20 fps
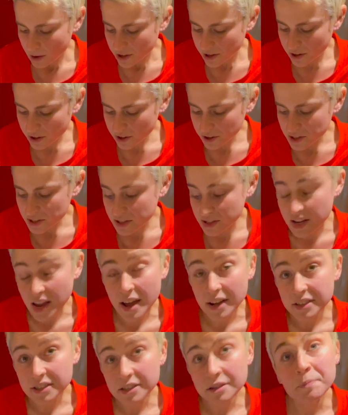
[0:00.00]
Here
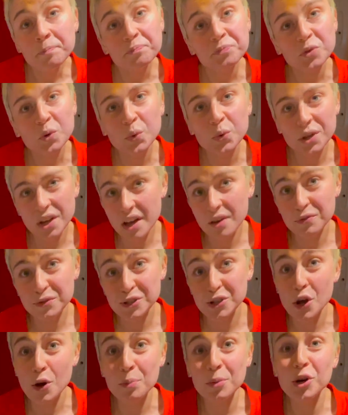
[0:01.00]
instead we have
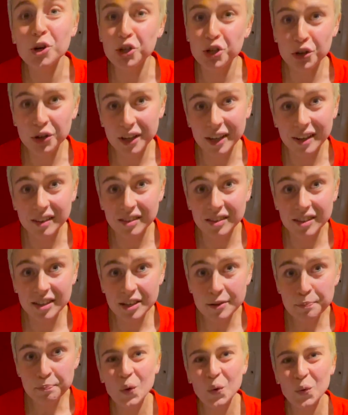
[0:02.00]
some
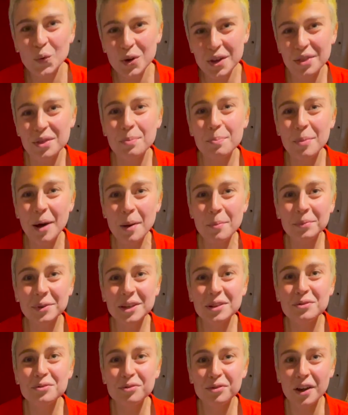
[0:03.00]
gnocchetti with
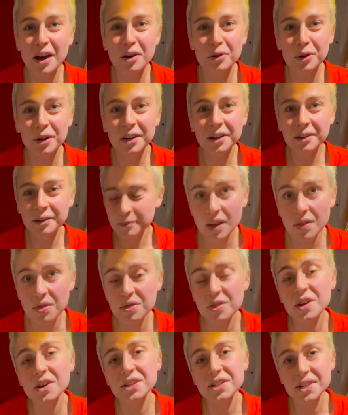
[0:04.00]
pumpkin flour.
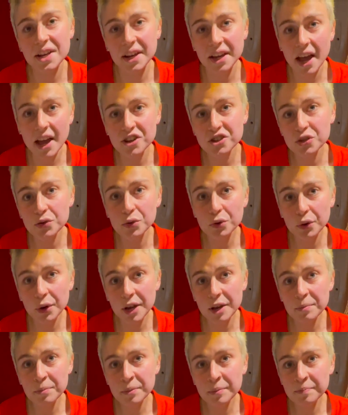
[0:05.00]
There's a cashew
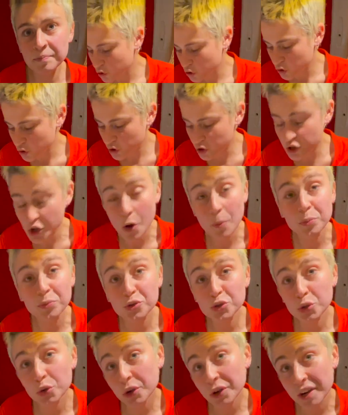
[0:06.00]
cream, some
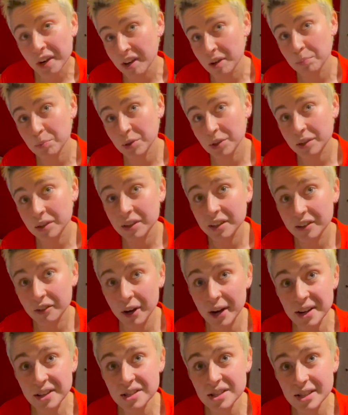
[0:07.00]
turnip
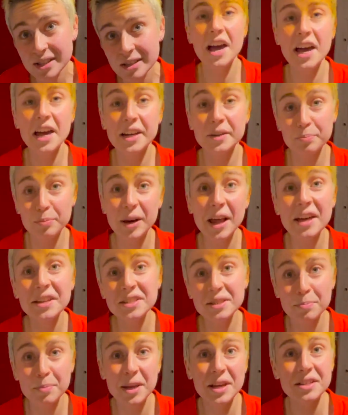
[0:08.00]
greens and
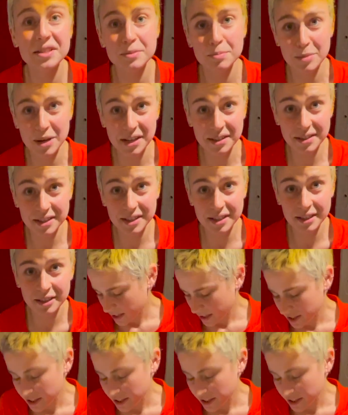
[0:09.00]
plant-based meat.